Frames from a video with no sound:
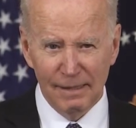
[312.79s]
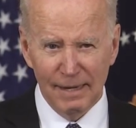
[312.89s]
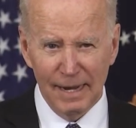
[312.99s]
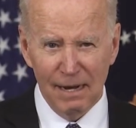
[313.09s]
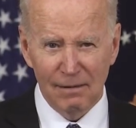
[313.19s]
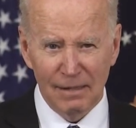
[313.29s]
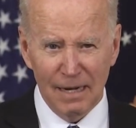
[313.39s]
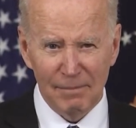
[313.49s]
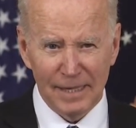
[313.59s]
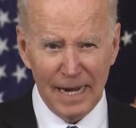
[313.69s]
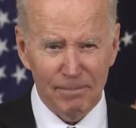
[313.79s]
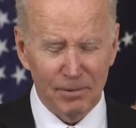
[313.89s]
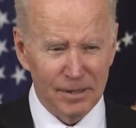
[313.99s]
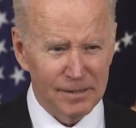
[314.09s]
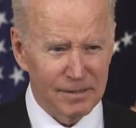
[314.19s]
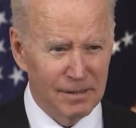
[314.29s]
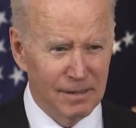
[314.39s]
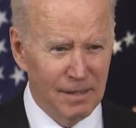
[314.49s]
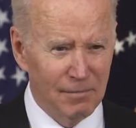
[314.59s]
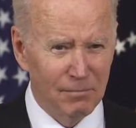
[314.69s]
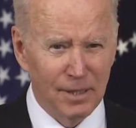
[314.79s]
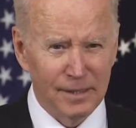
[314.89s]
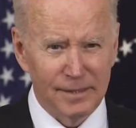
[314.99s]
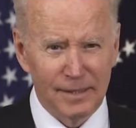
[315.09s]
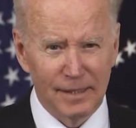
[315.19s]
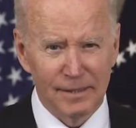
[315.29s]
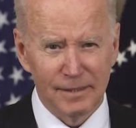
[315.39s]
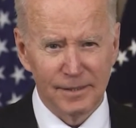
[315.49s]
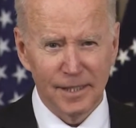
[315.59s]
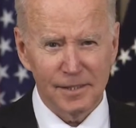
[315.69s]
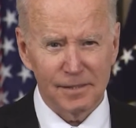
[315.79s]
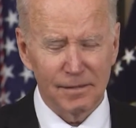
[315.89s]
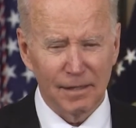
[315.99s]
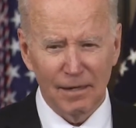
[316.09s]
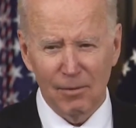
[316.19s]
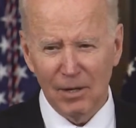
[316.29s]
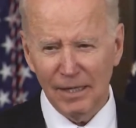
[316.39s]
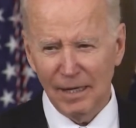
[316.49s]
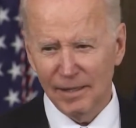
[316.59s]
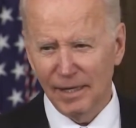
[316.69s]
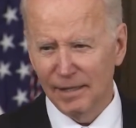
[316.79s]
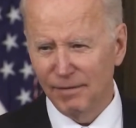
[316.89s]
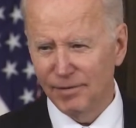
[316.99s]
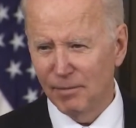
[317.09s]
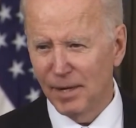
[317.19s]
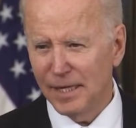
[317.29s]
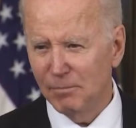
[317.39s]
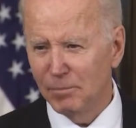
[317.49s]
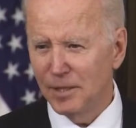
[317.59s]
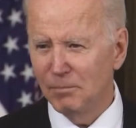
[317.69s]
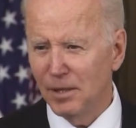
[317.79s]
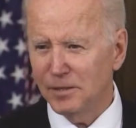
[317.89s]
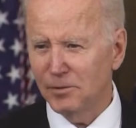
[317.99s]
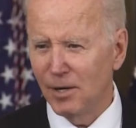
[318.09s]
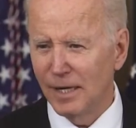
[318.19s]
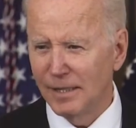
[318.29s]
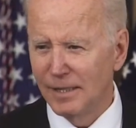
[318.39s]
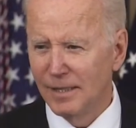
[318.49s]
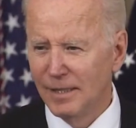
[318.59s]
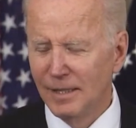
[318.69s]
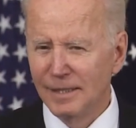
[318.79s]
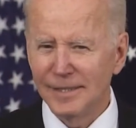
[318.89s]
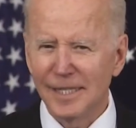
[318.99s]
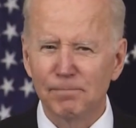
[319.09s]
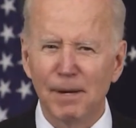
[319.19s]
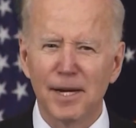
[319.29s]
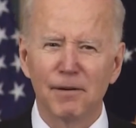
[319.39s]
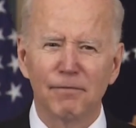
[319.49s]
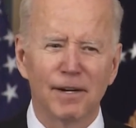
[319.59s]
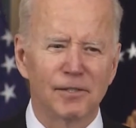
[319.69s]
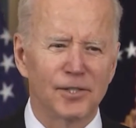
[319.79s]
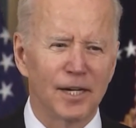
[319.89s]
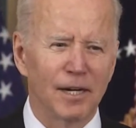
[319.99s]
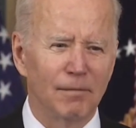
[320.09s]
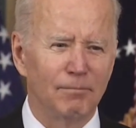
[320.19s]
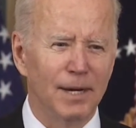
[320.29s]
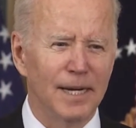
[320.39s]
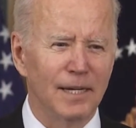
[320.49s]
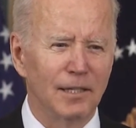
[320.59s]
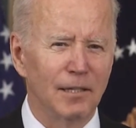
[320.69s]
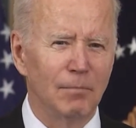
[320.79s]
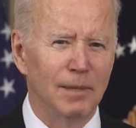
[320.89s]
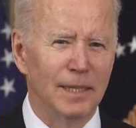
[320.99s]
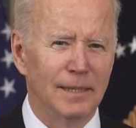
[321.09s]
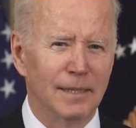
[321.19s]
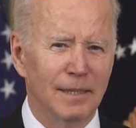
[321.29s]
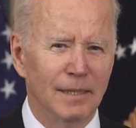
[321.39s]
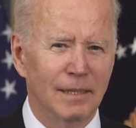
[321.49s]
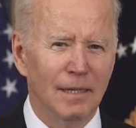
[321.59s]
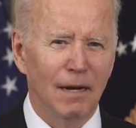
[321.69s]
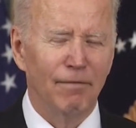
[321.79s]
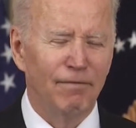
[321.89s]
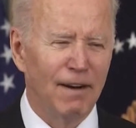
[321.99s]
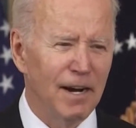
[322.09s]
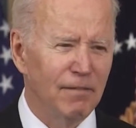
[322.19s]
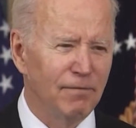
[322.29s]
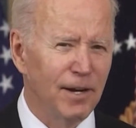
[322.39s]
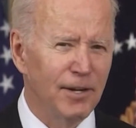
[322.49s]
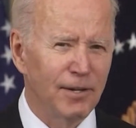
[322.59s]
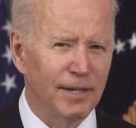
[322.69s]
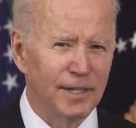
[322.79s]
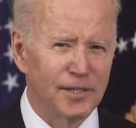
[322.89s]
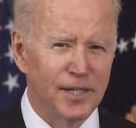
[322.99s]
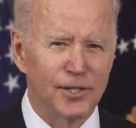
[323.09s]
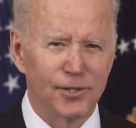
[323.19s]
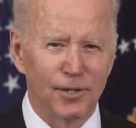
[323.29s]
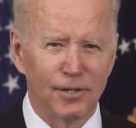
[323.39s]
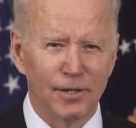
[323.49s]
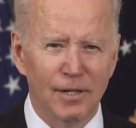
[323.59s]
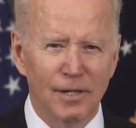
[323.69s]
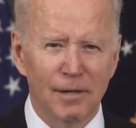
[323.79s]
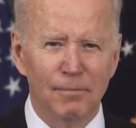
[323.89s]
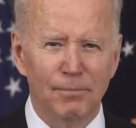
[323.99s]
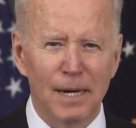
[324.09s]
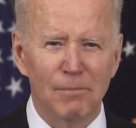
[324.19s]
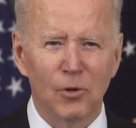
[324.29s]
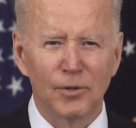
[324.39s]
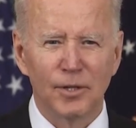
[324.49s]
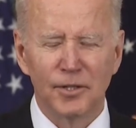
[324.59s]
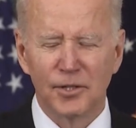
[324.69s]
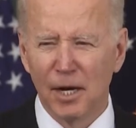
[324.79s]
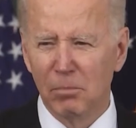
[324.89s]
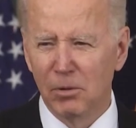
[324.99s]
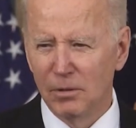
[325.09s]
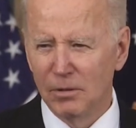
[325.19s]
Now, I'm a capitalist, but if you make $1 billion, great. Just pay your fair share. Pay a little bit. A firefighter and a teacher pay more than double